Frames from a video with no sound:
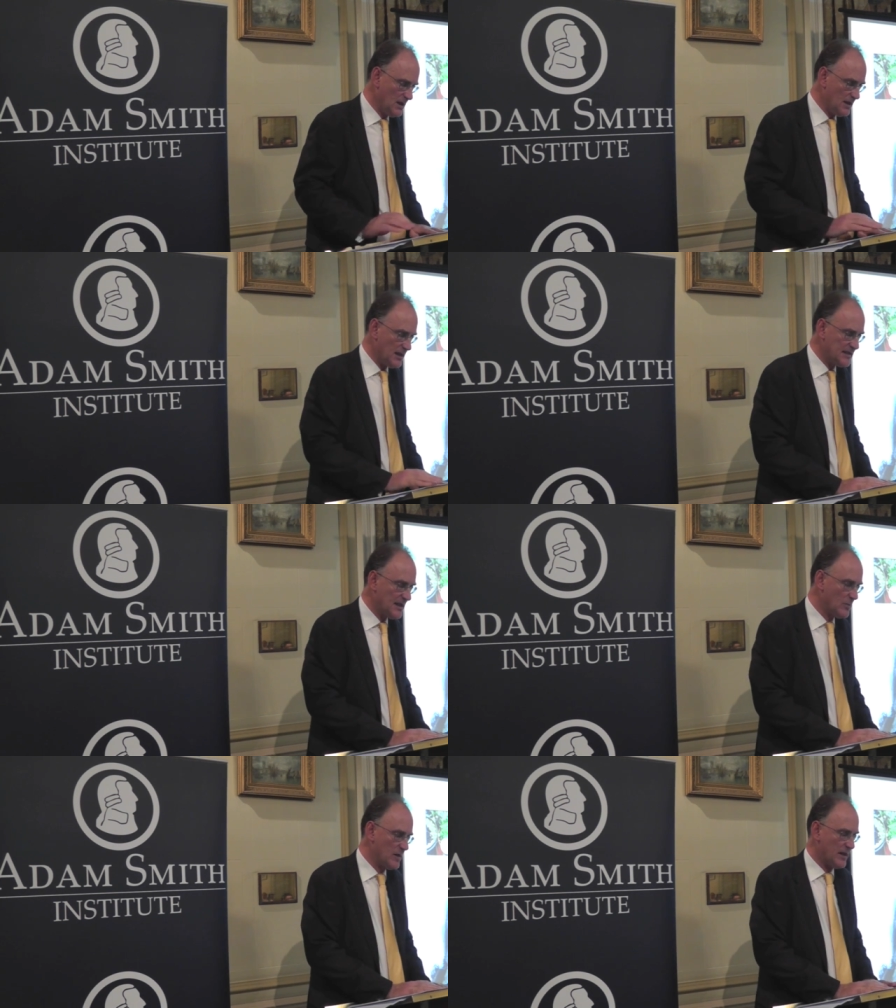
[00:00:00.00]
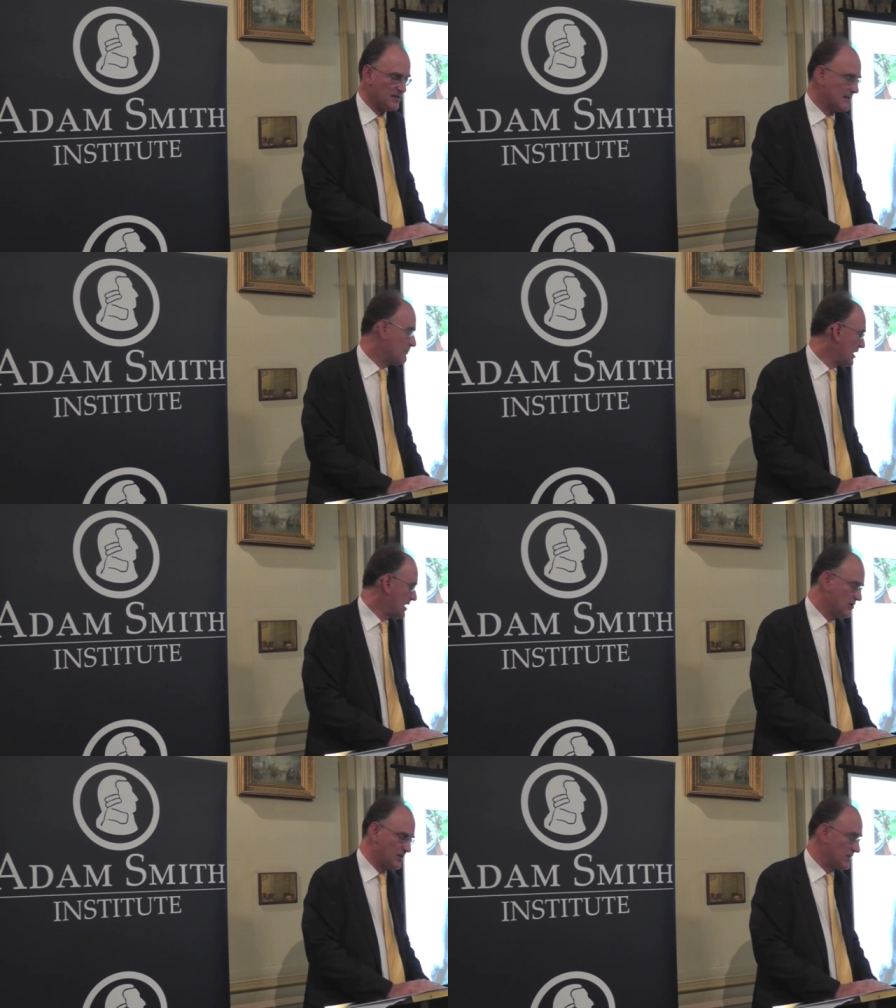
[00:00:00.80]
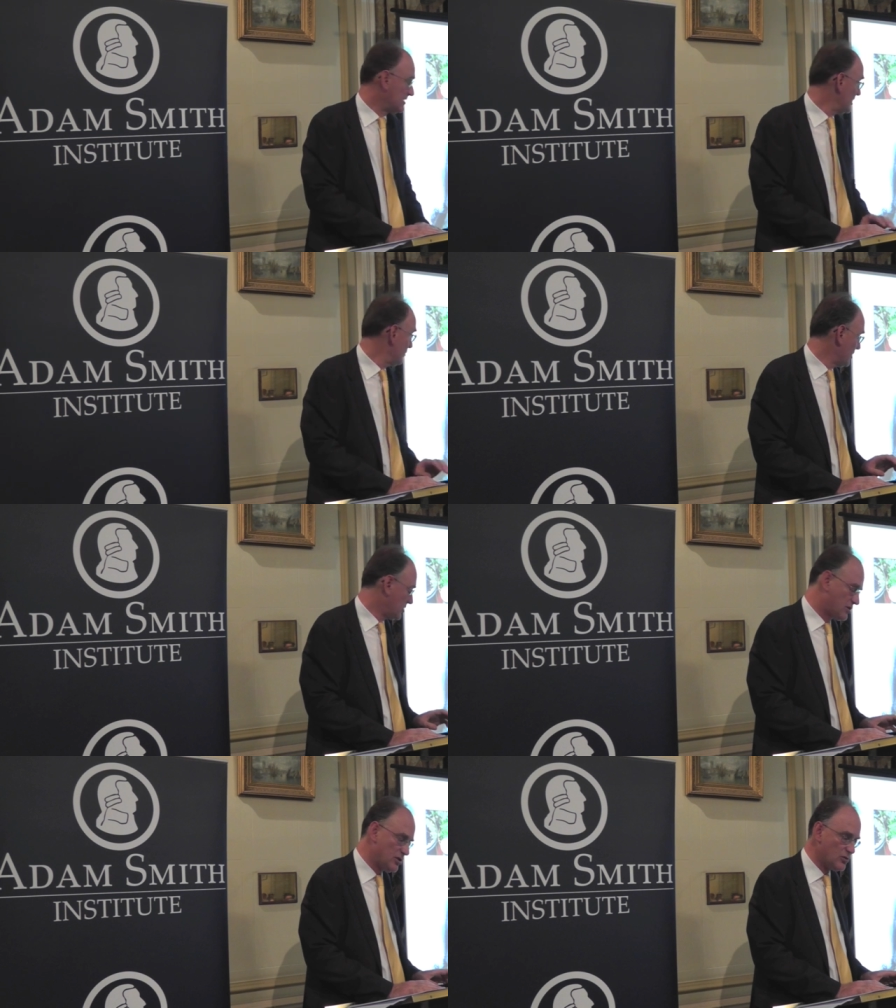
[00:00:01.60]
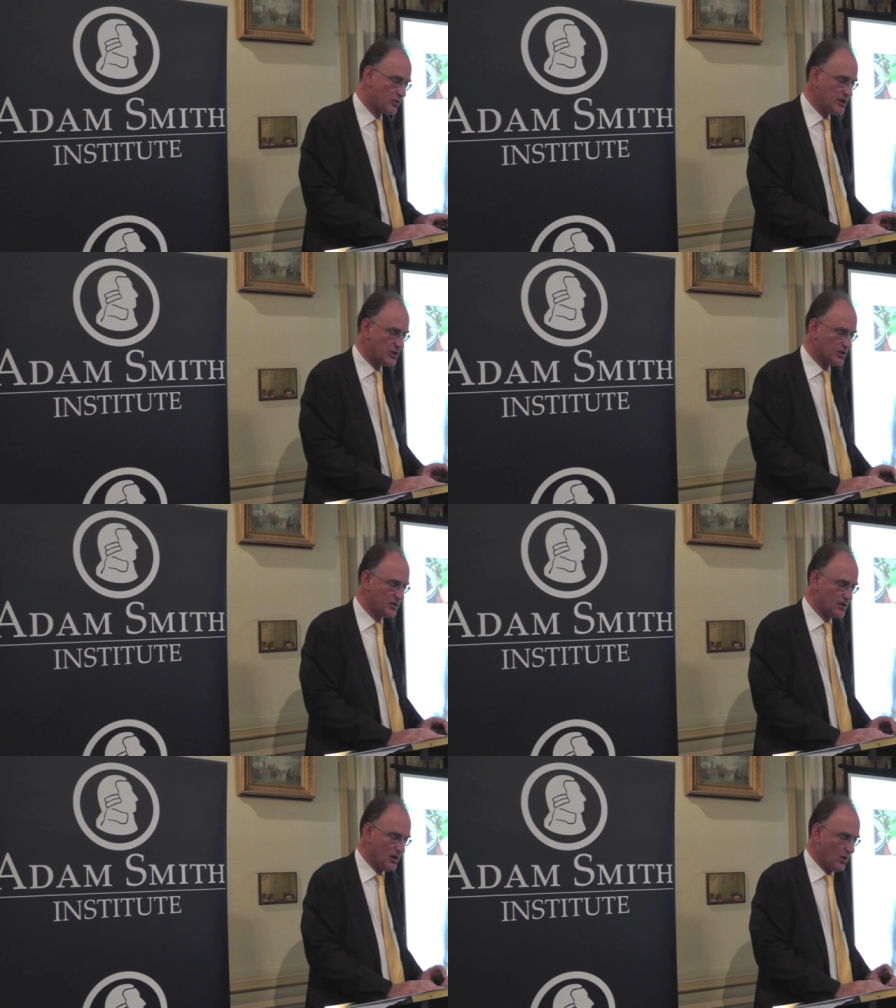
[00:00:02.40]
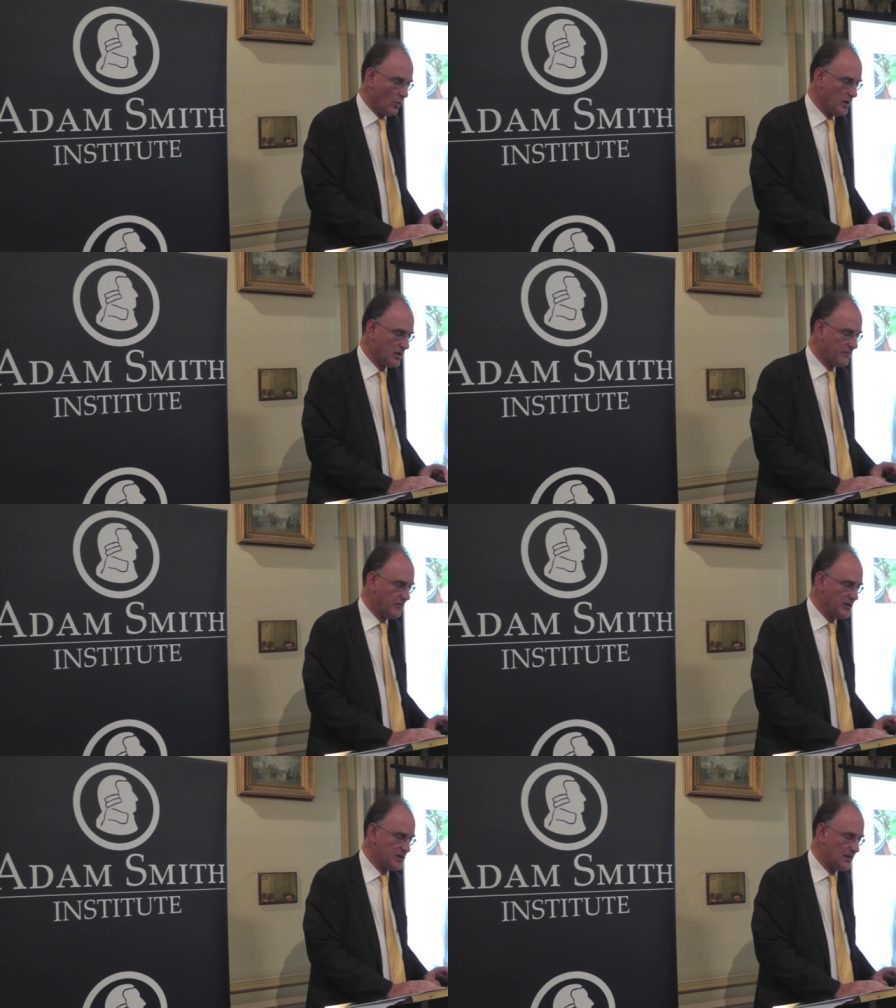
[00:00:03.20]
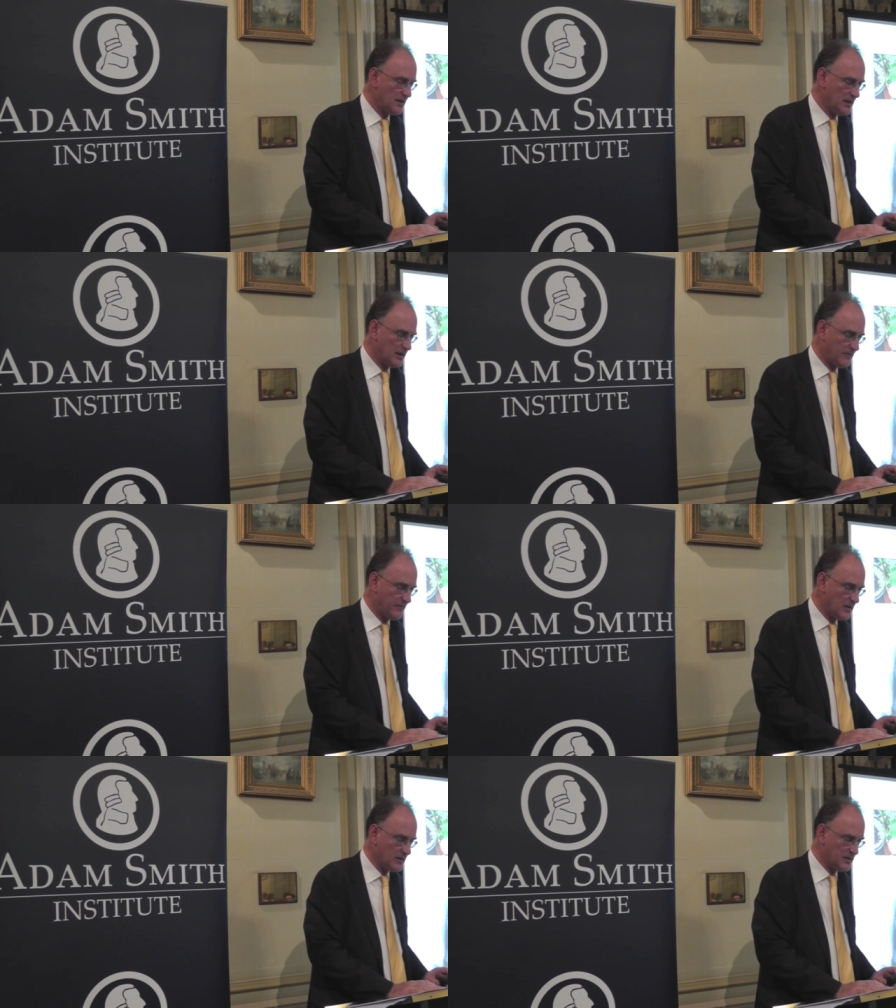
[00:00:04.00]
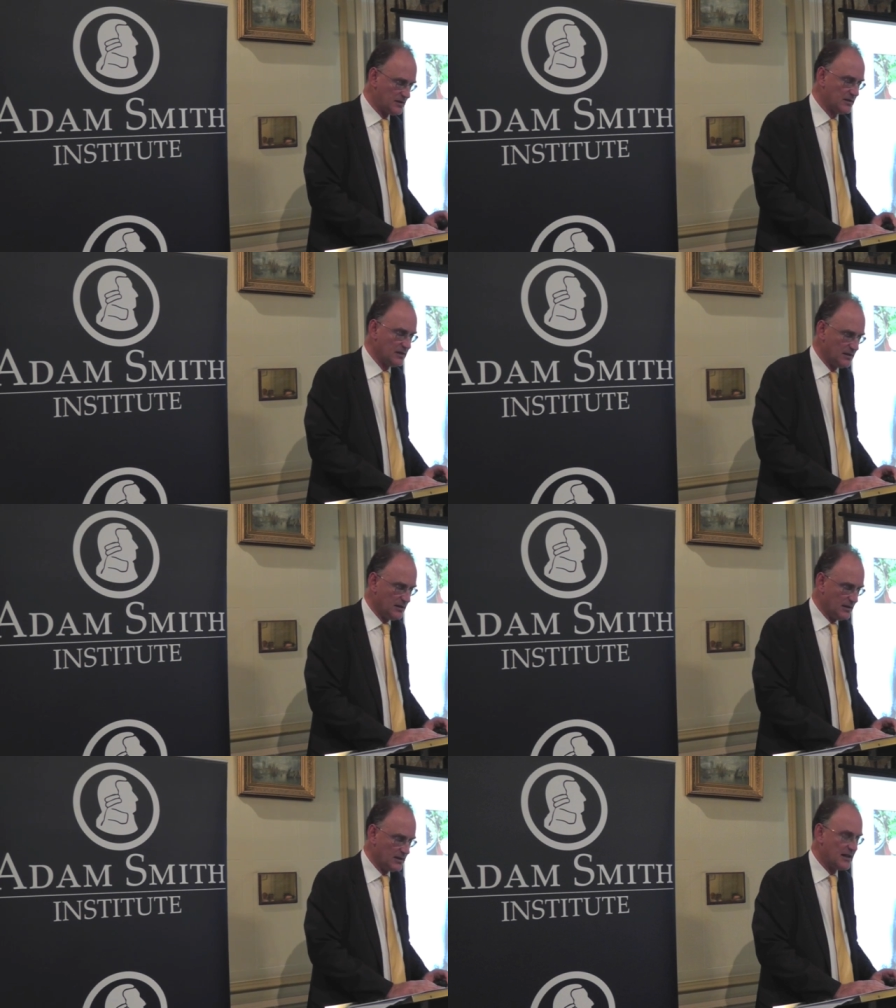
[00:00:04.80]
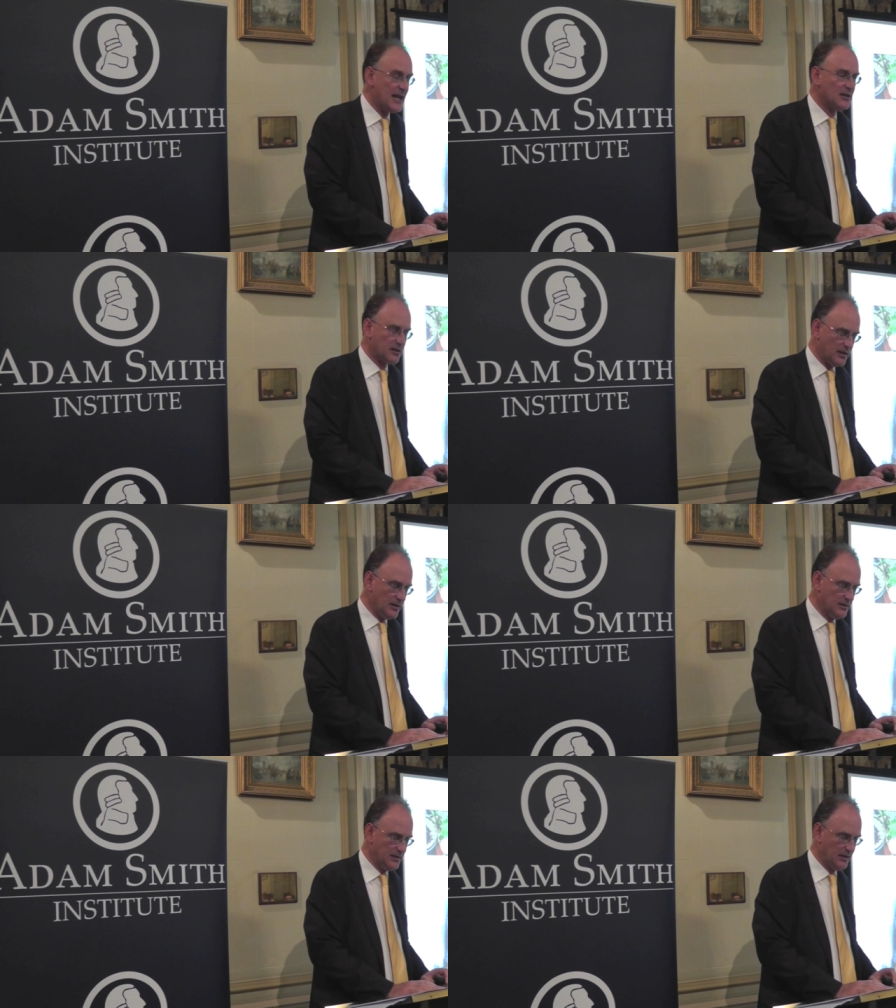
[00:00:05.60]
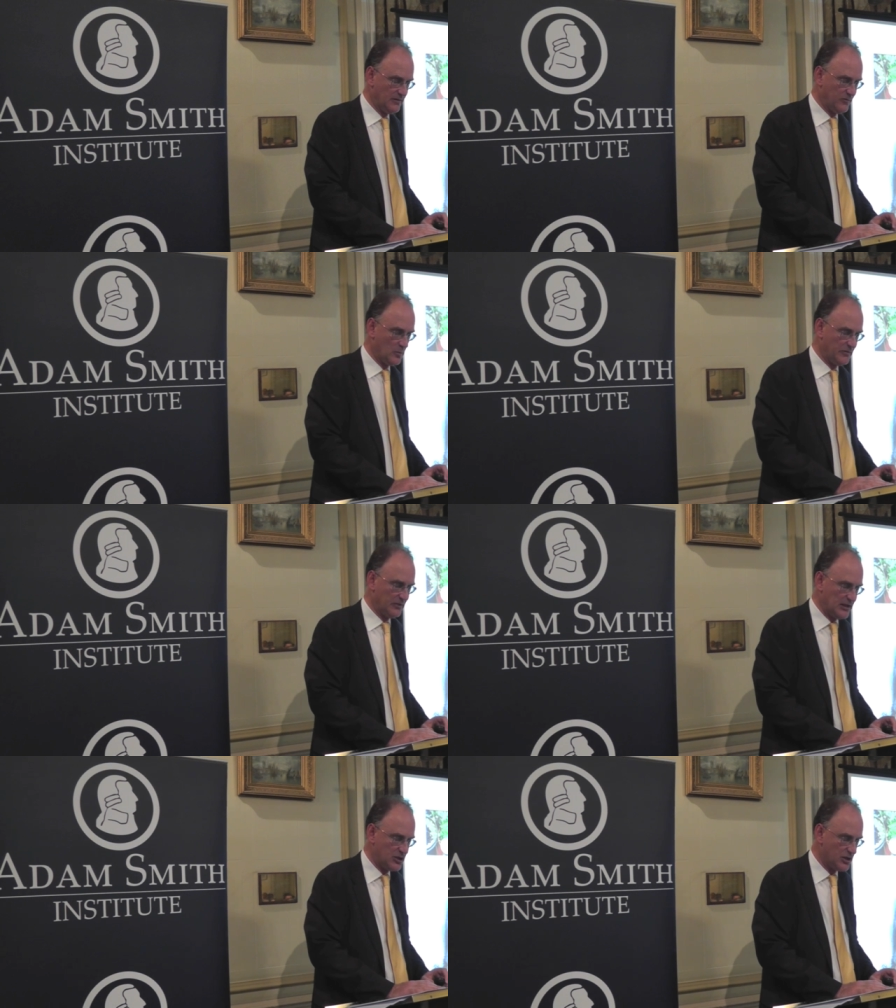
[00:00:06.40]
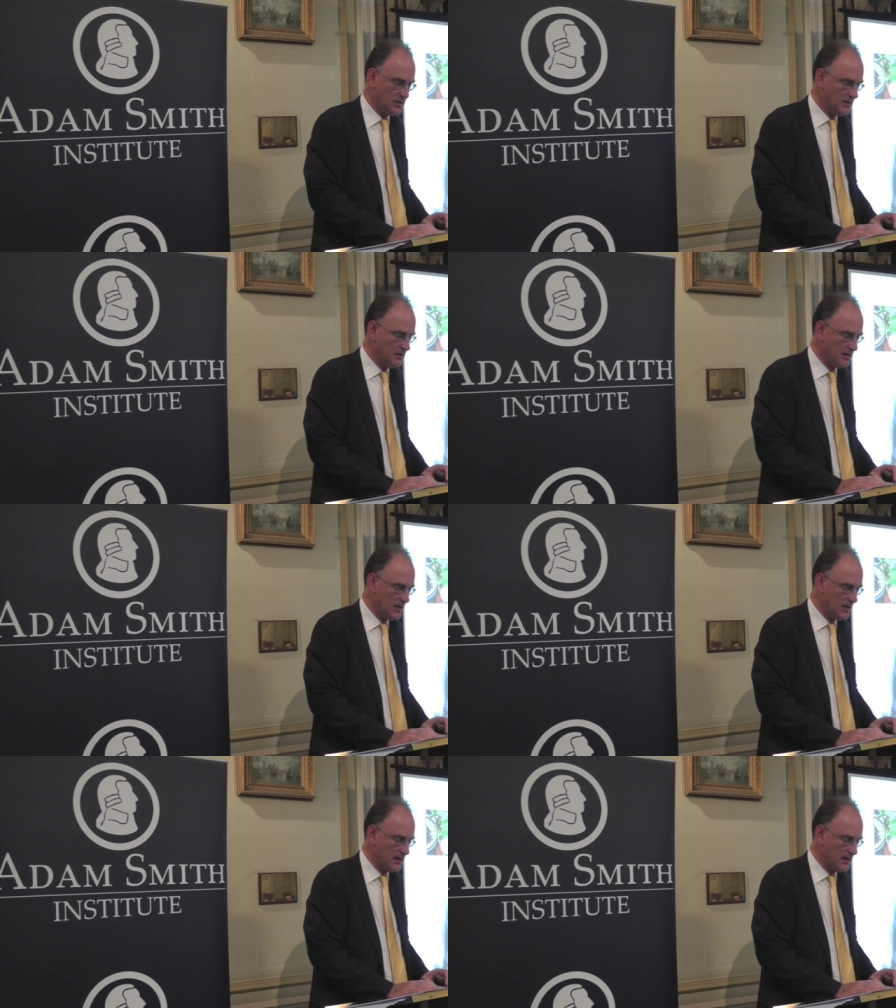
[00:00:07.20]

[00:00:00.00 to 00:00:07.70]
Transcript: They tell me about symbiosis, in which two creatures work for each other like a fungus and an alga in the form of a lichen,